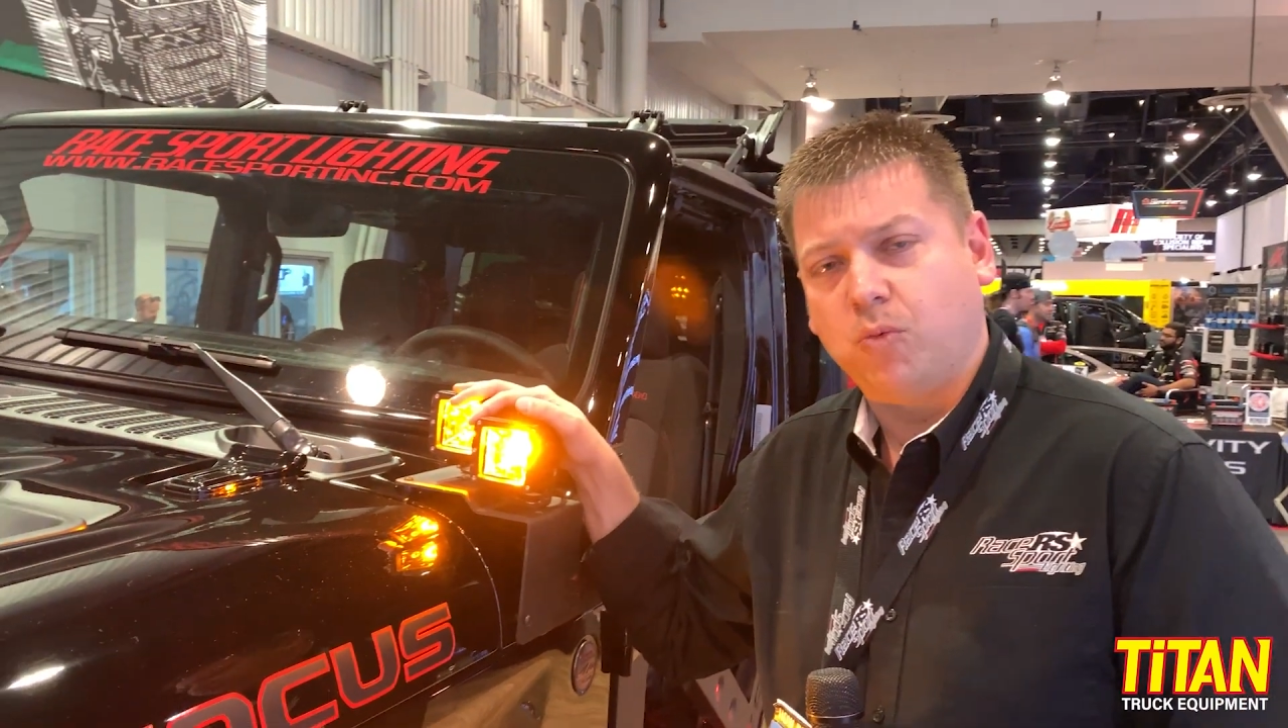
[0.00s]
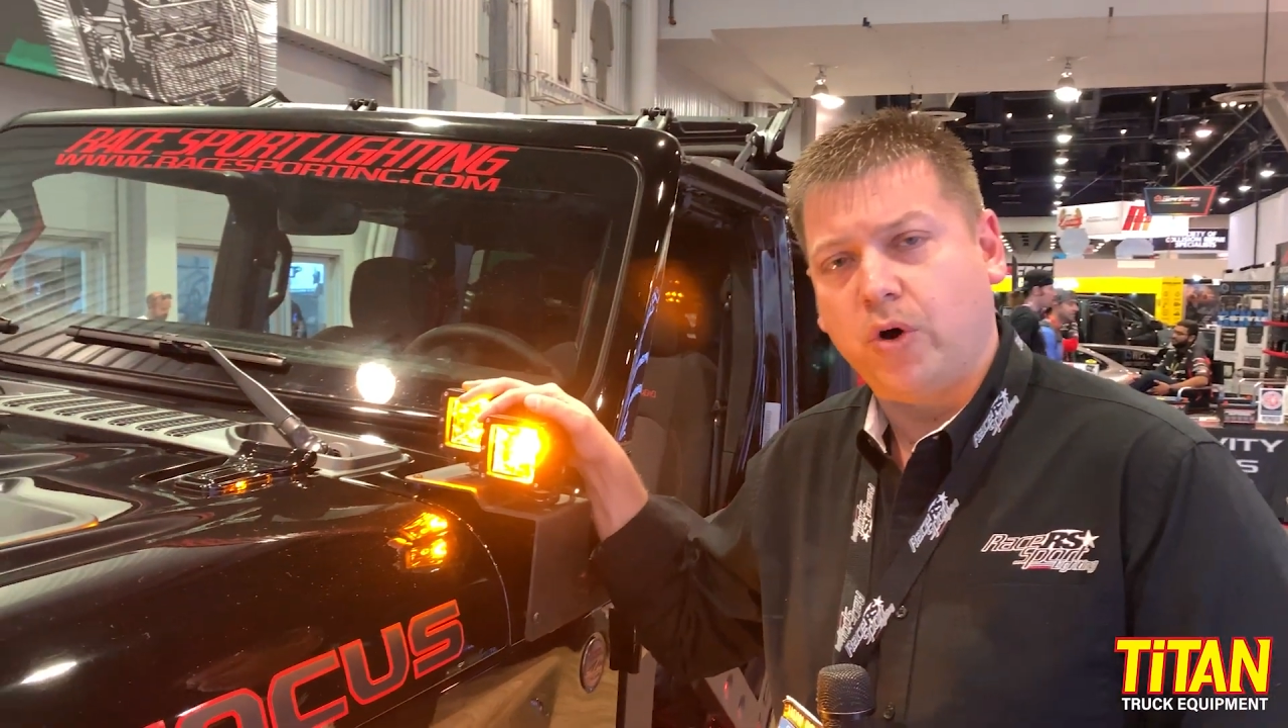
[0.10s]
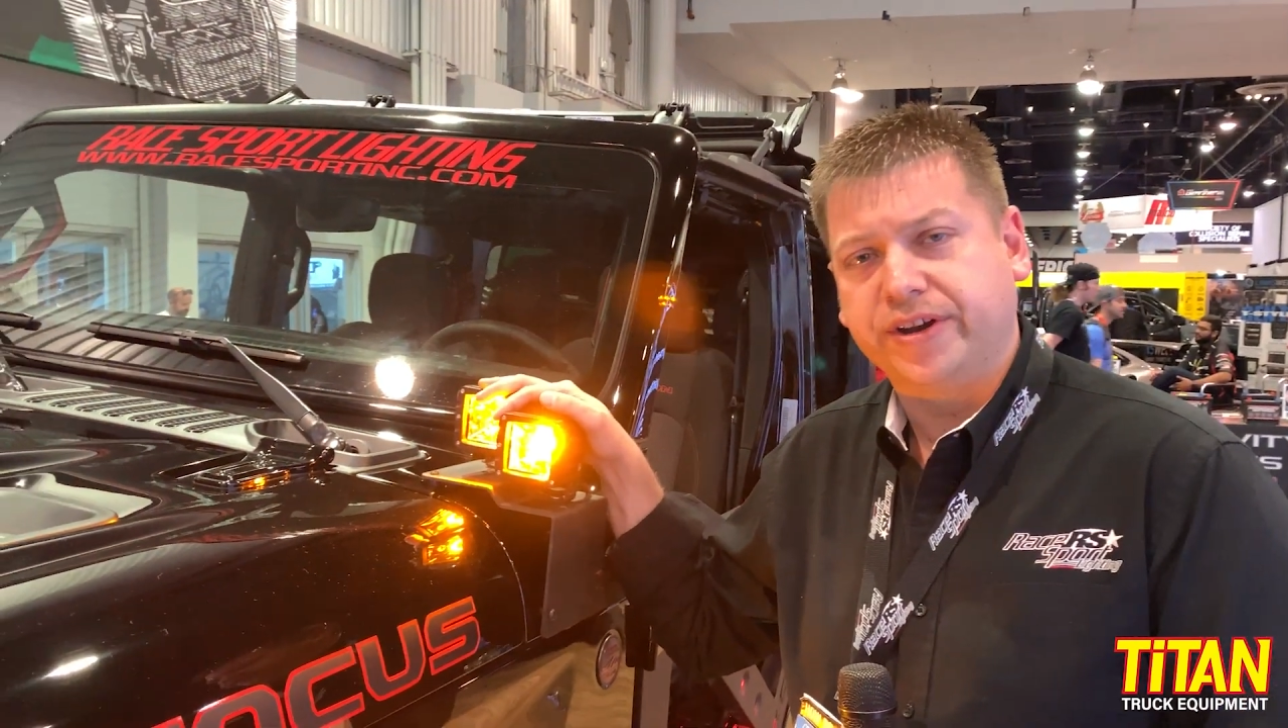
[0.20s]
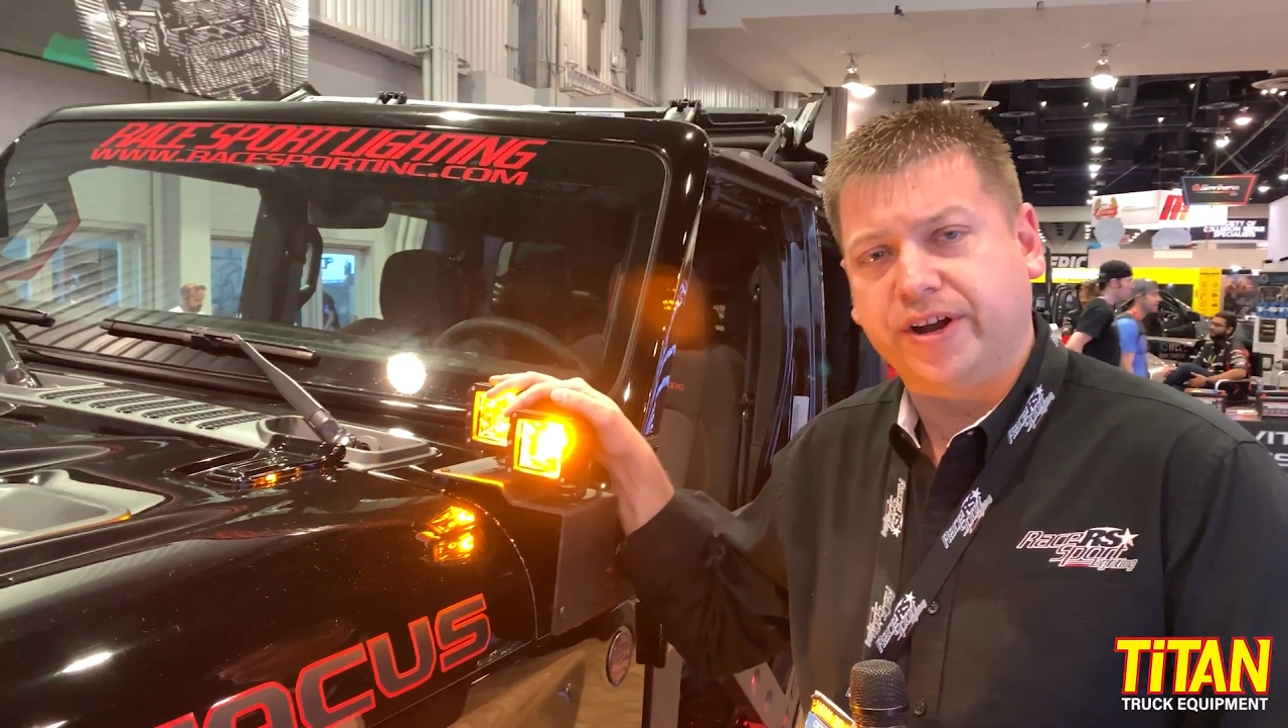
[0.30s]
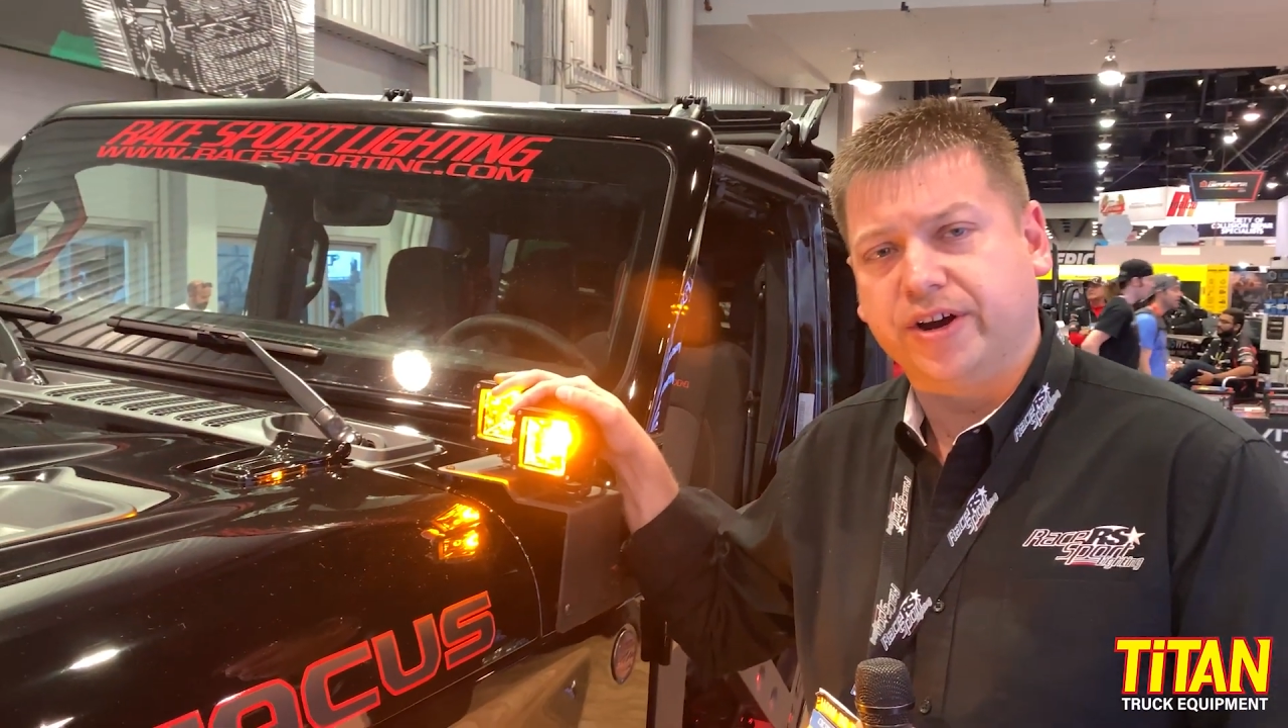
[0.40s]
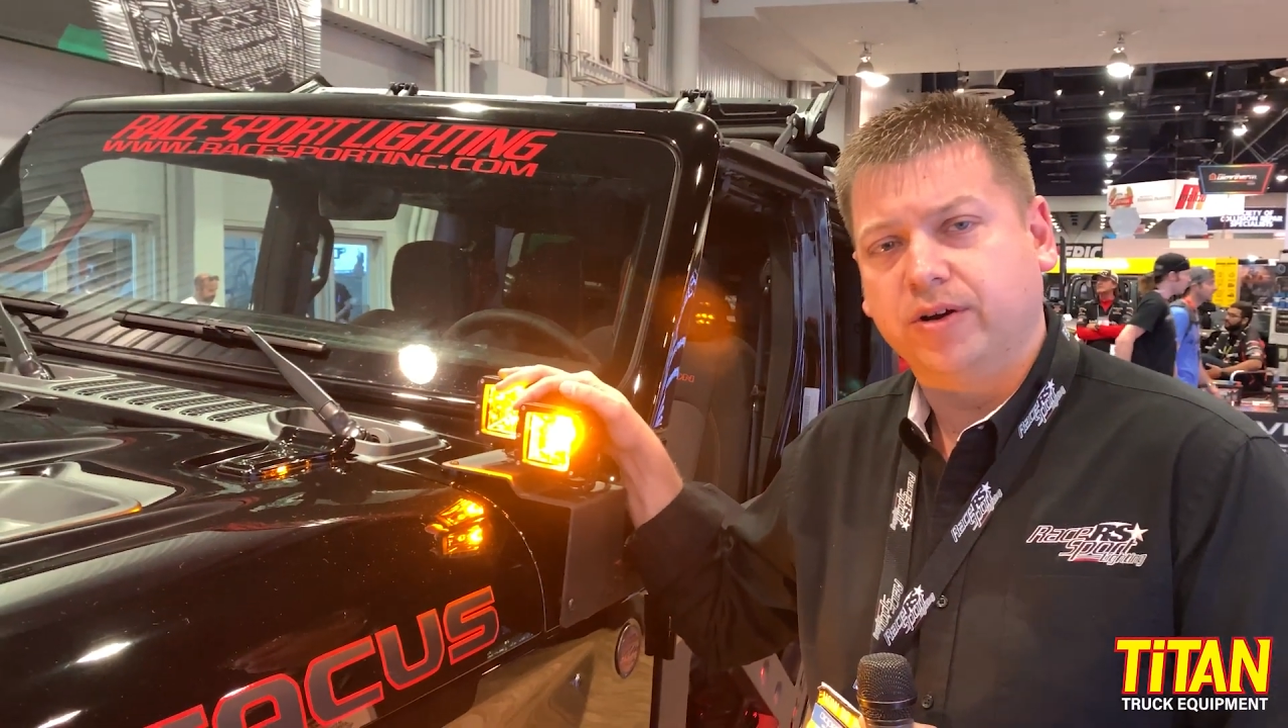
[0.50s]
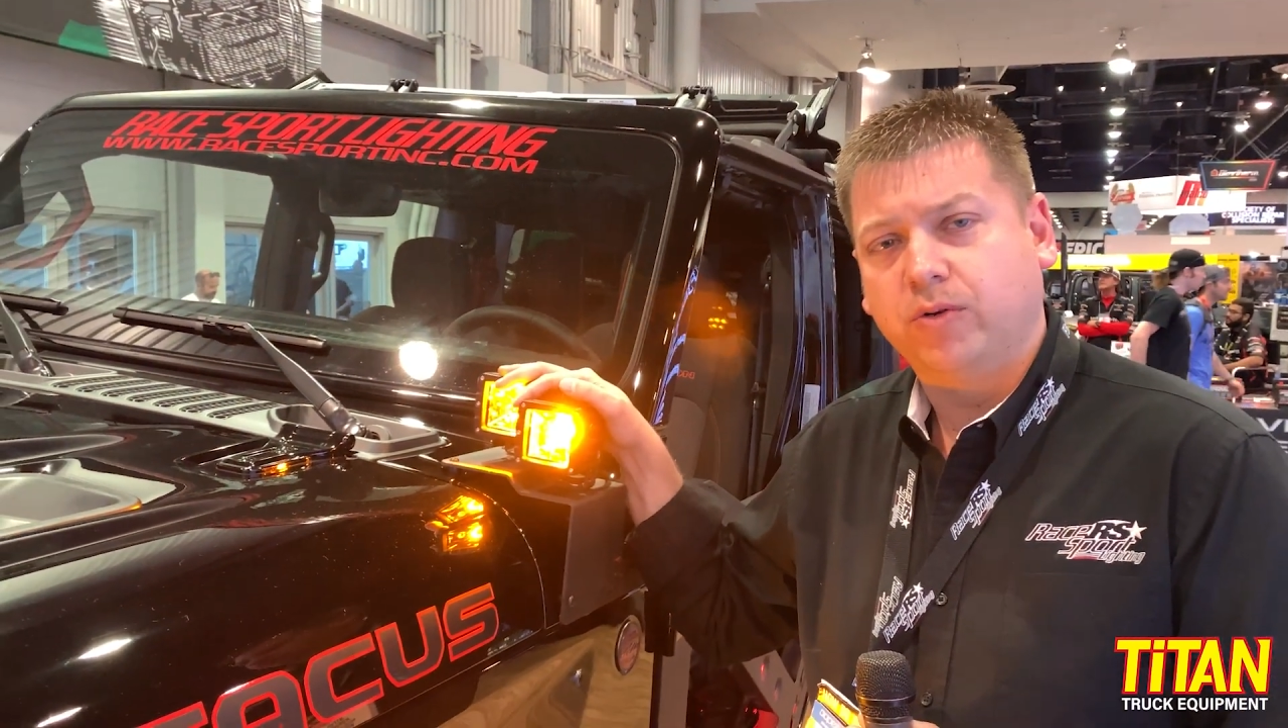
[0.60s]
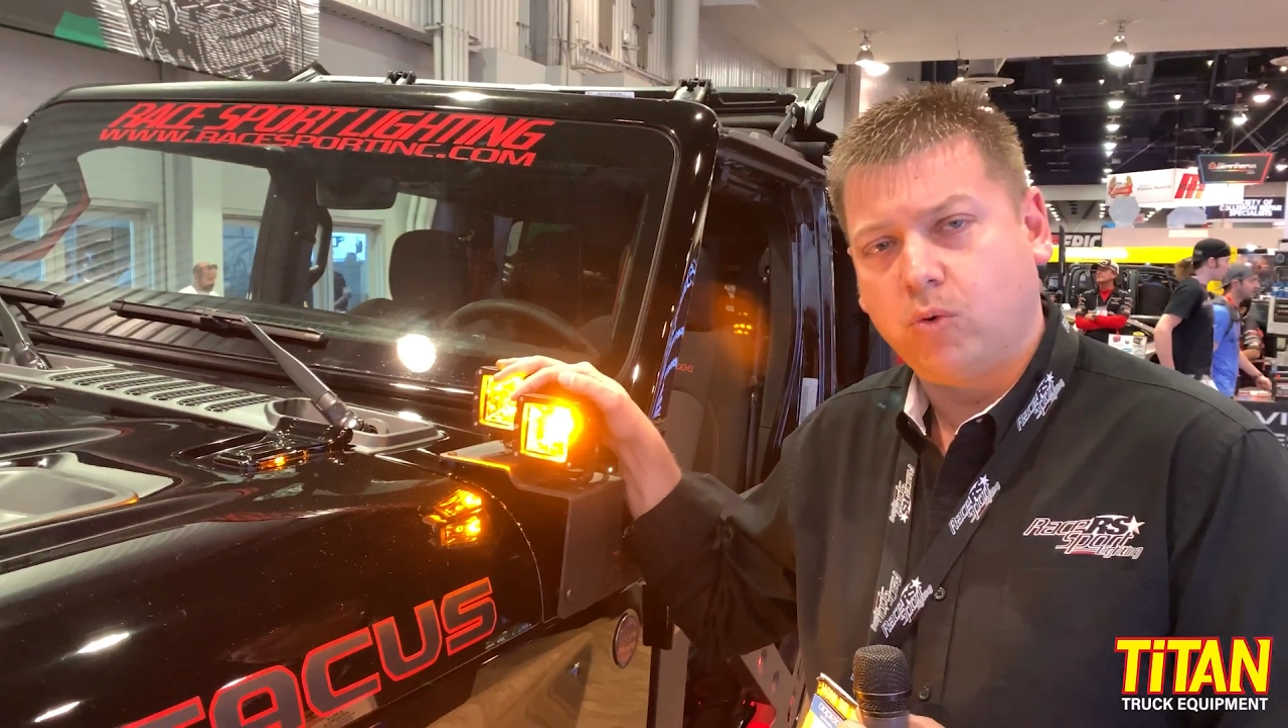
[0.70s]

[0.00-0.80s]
1-year